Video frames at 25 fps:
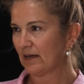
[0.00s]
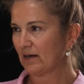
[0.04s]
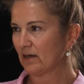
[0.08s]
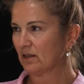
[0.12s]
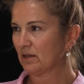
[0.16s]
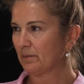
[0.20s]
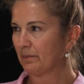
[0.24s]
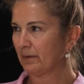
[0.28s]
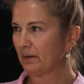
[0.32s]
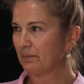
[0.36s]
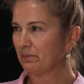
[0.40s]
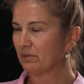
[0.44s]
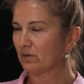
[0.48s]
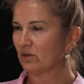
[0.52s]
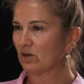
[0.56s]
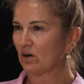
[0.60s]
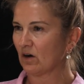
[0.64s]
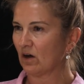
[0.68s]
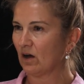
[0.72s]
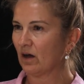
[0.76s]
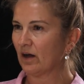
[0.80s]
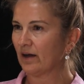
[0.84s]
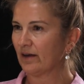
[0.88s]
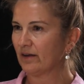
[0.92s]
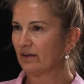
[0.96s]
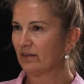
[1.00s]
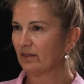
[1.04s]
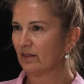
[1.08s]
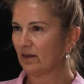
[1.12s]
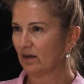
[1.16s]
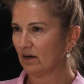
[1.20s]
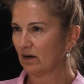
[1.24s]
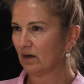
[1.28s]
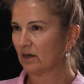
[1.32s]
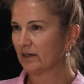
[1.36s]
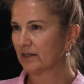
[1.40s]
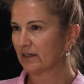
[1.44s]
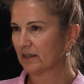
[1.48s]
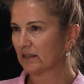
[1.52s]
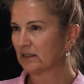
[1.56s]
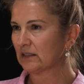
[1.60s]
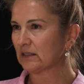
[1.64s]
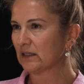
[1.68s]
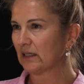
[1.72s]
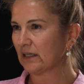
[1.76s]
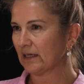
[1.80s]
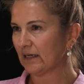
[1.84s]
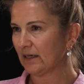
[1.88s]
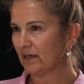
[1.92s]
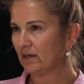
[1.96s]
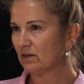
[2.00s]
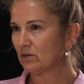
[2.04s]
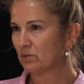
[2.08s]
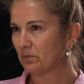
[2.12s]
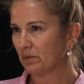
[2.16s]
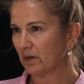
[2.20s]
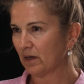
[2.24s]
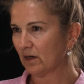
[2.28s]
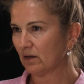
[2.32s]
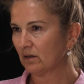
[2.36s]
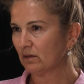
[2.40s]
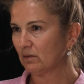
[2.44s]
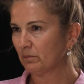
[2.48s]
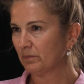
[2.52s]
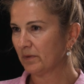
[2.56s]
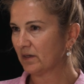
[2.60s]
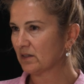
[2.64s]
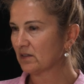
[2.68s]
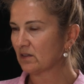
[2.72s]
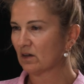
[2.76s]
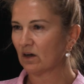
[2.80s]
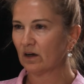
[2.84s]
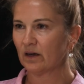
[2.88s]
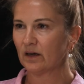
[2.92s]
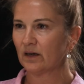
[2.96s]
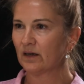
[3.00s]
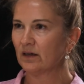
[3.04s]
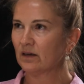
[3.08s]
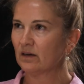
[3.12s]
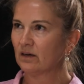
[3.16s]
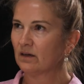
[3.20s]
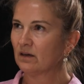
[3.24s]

and the people that I think I can lead well, because I